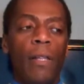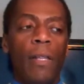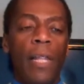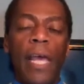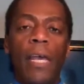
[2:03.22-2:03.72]

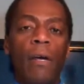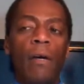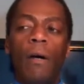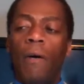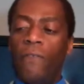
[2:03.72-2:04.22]
layer
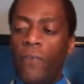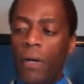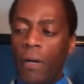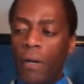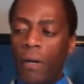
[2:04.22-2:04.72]
of
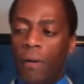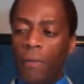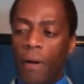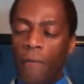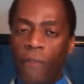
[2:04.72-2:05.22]

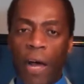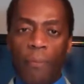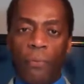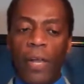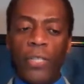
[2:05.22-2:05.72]

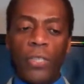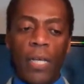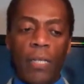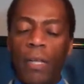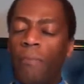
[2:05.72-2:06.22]
vibration.
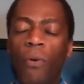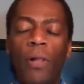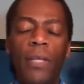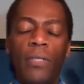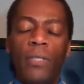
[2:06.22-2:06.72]
It more
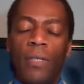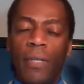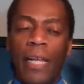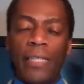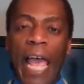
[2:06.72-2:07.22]
or less,
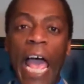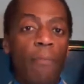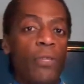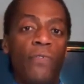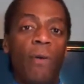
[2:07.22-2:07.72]
like the
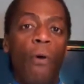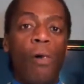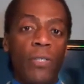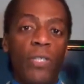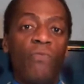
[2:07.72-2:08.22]
atmosphere more or
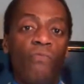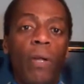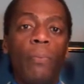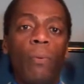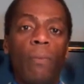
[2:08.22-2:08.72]
less just
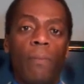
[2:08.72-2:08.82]
rippled.